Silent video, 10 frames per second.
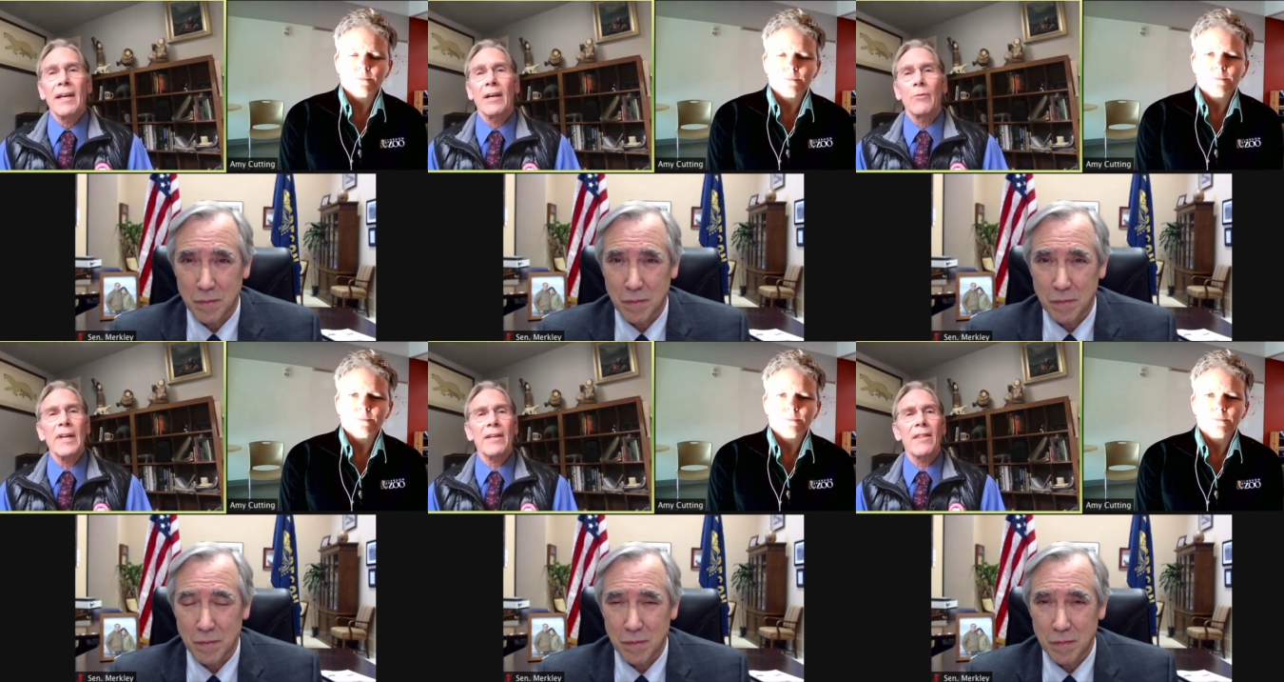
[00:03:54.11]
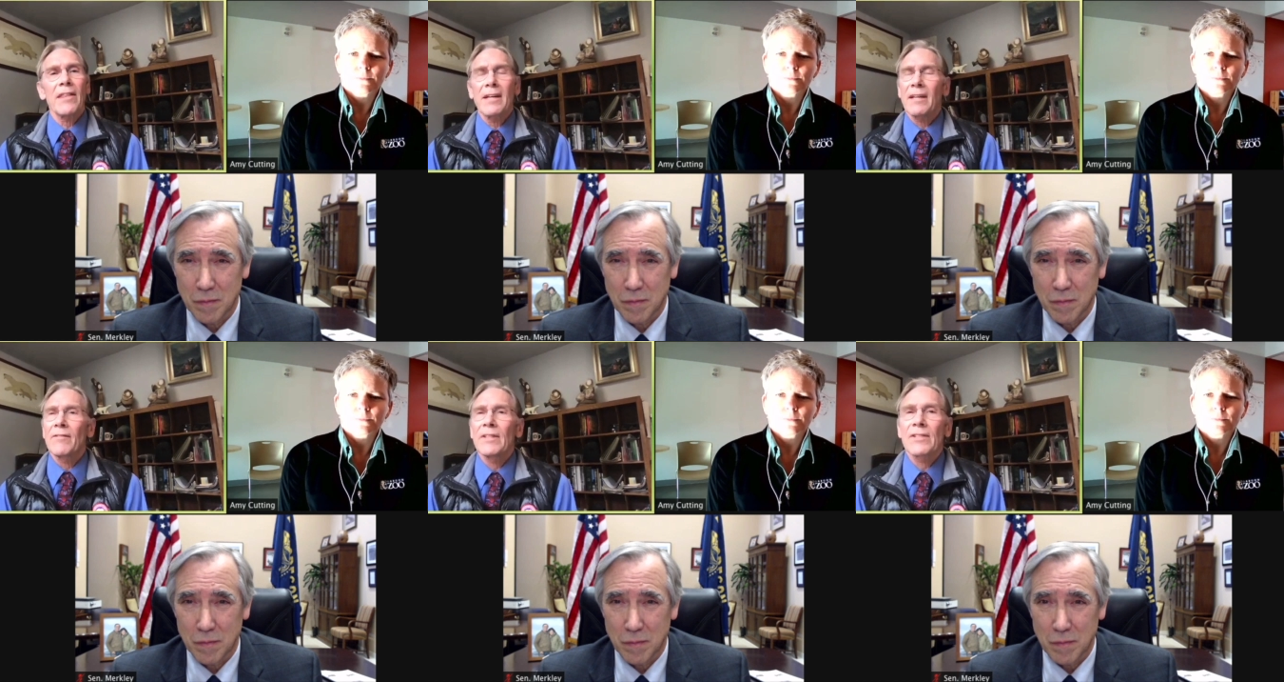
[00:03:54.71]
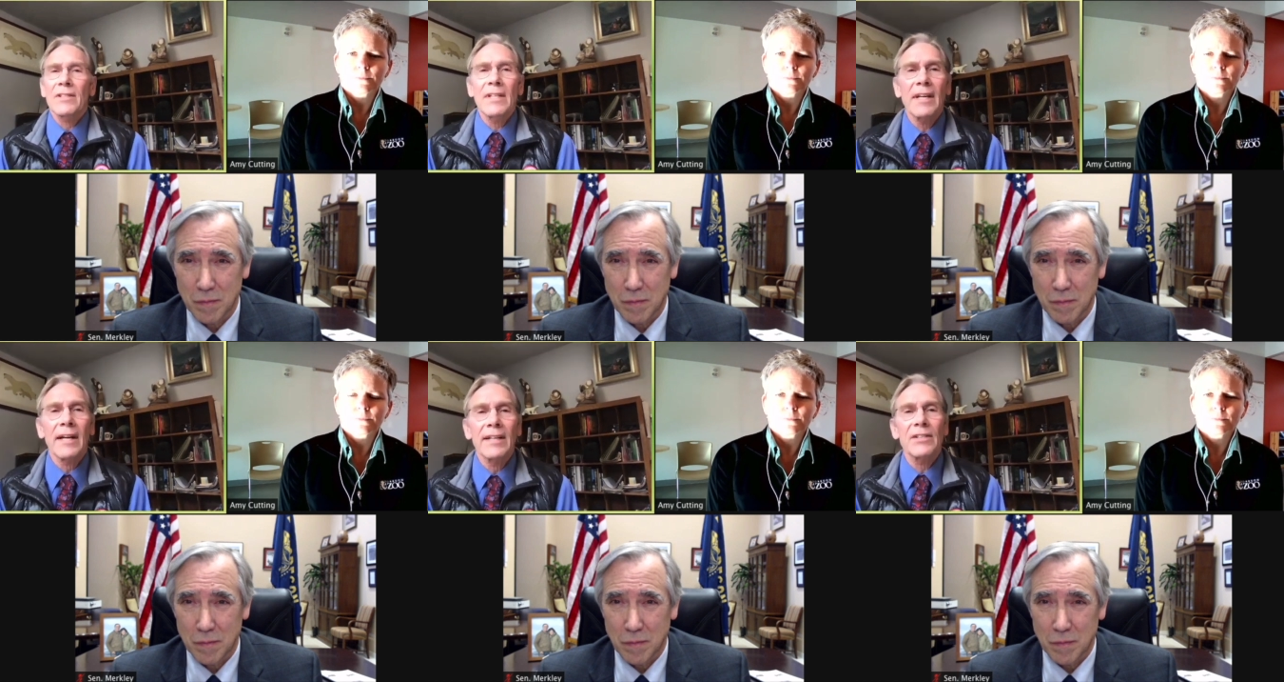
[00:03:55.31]
Speaker 1: And we can think of the
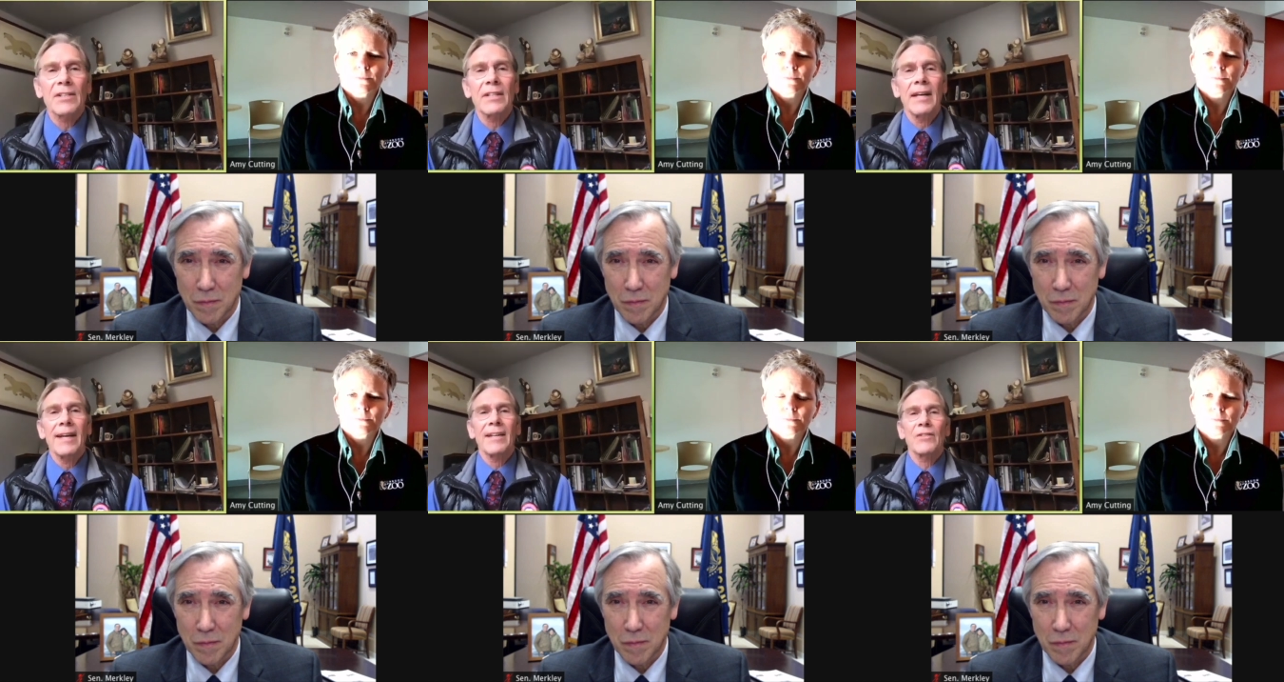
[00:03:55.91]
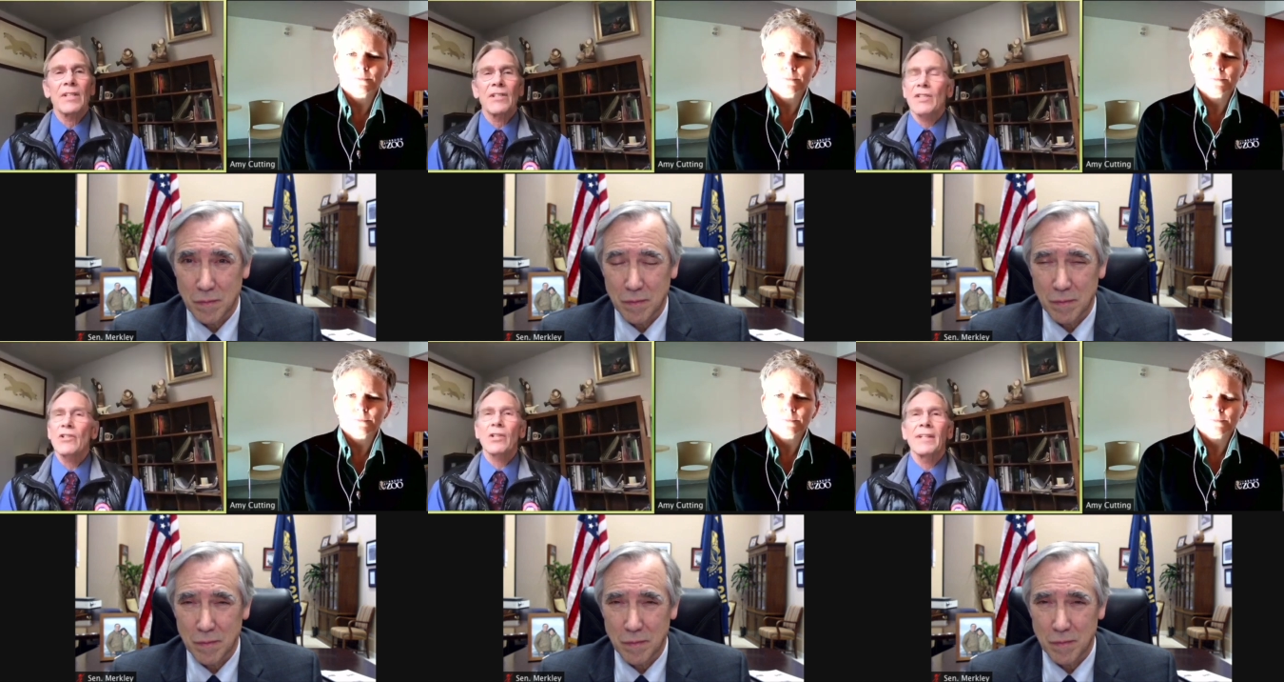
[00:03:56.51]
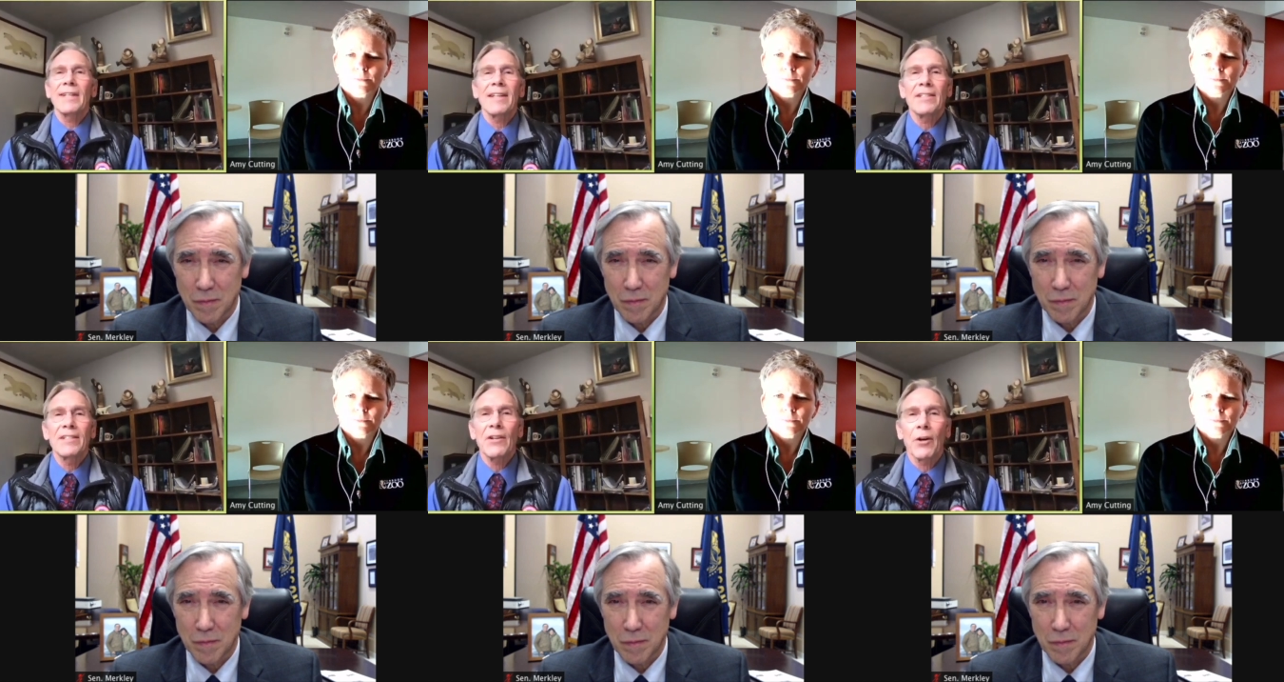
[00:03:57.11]
sea ice as essentially the
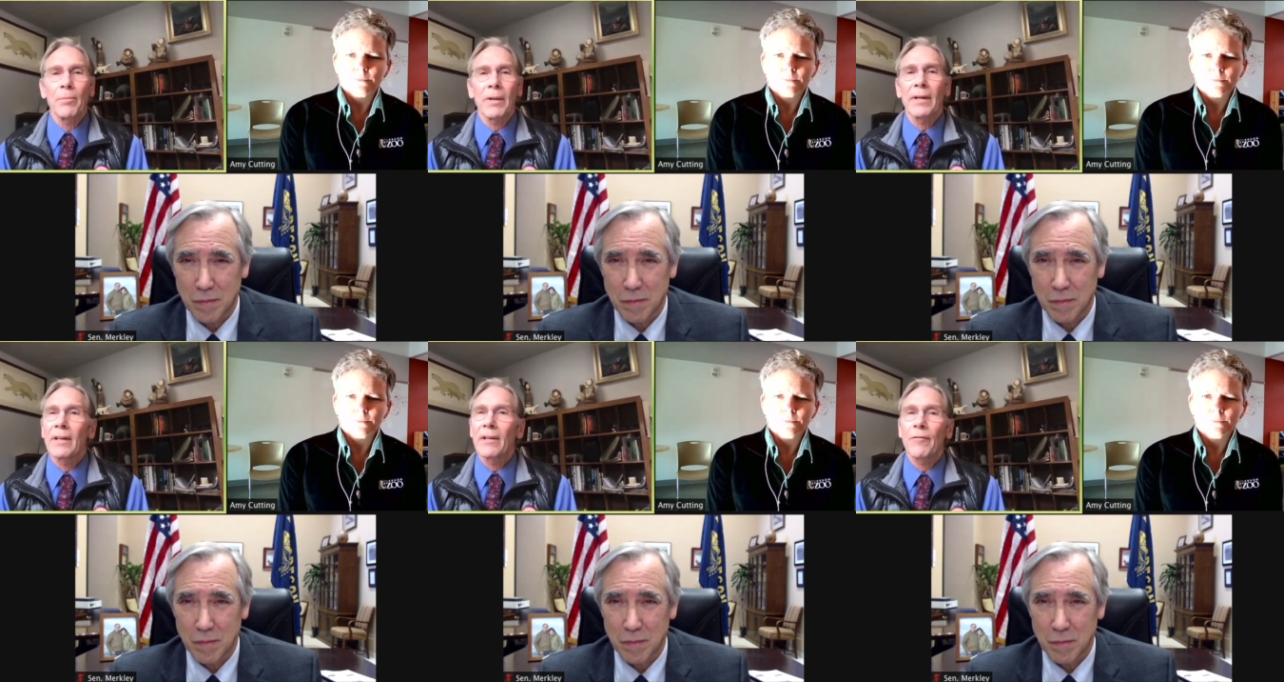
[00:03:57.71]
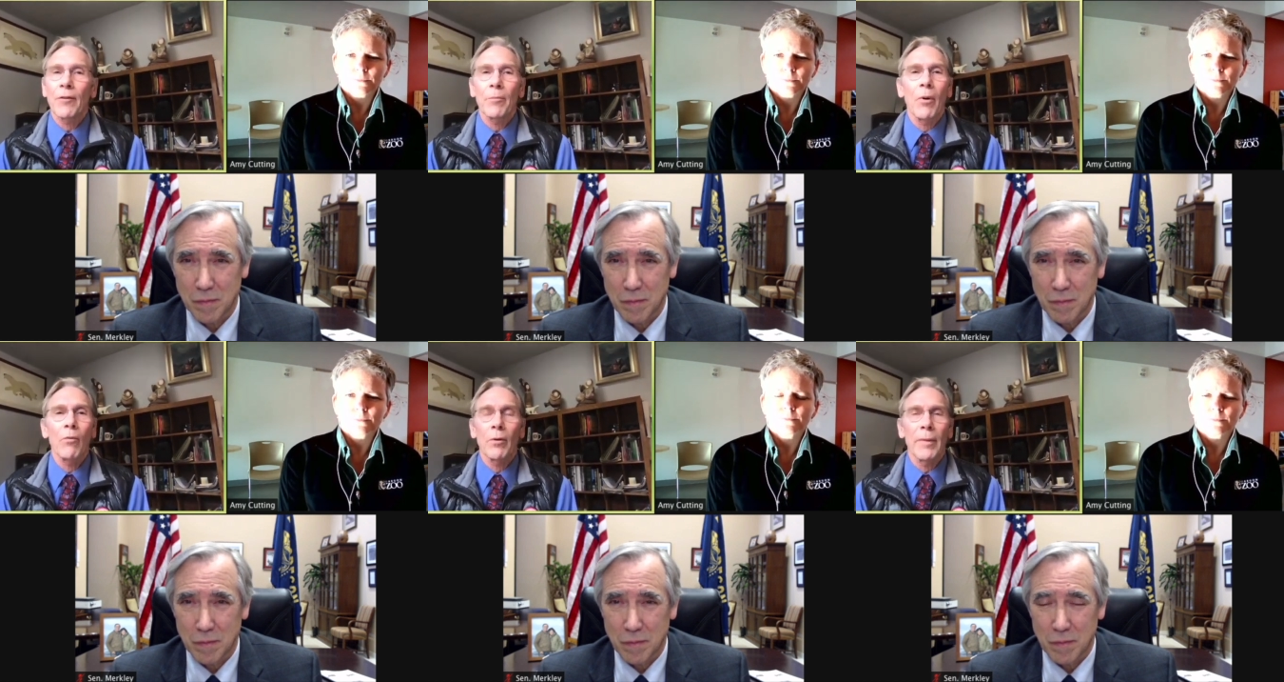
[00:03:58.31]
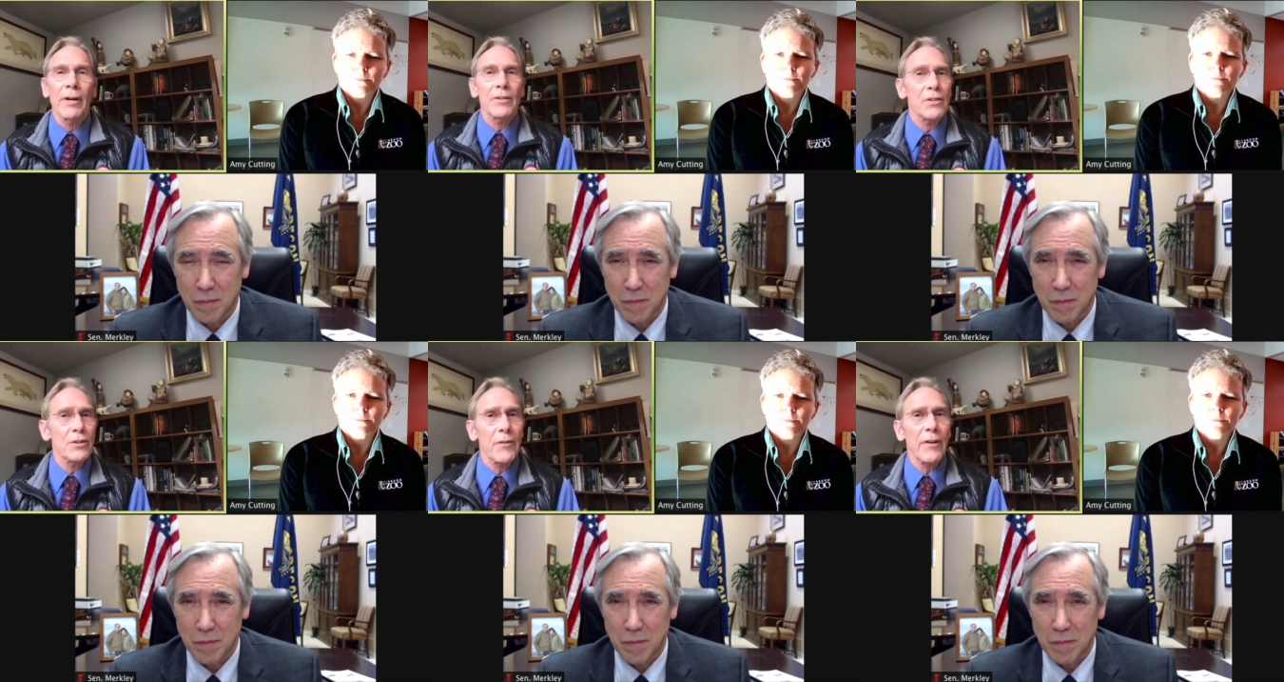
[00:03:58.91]
dinner plate for polar bears.
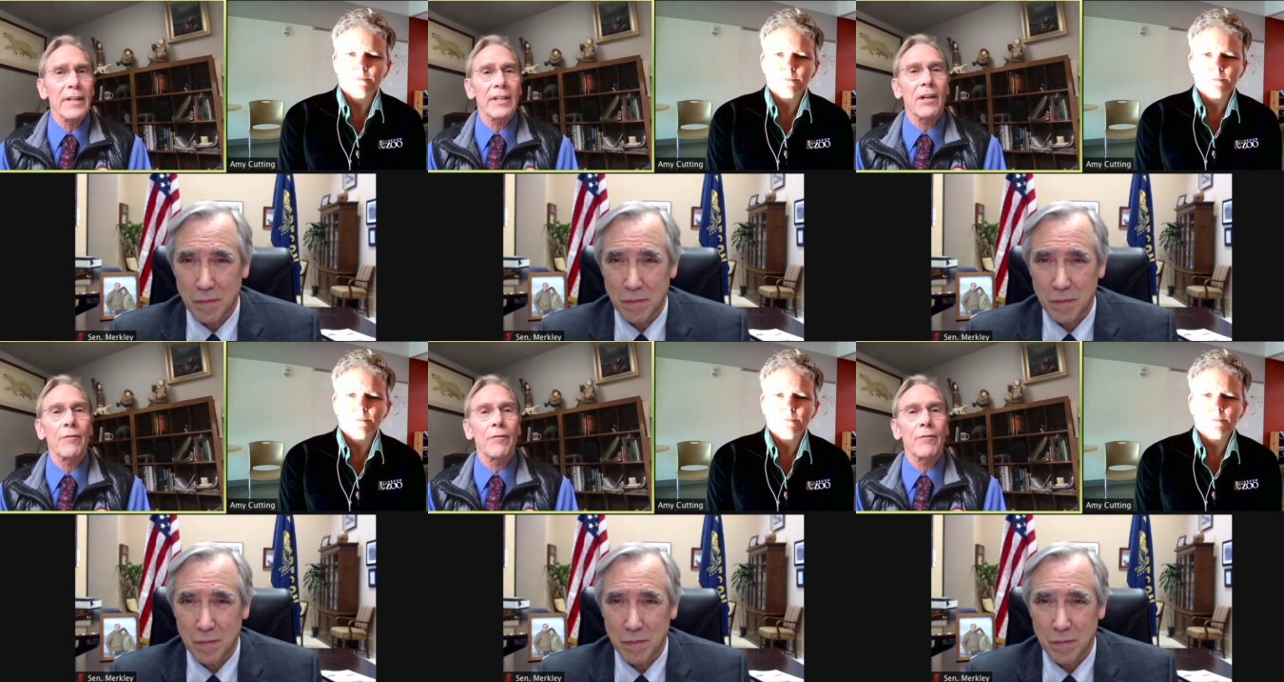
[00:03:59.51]
There's very little